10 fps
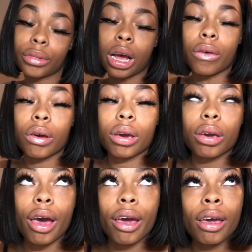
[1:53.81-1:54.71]

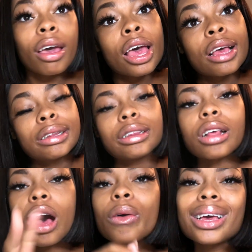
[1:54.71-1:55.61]
okay,
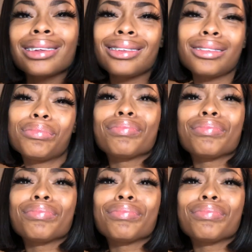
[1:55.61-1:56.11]
so it's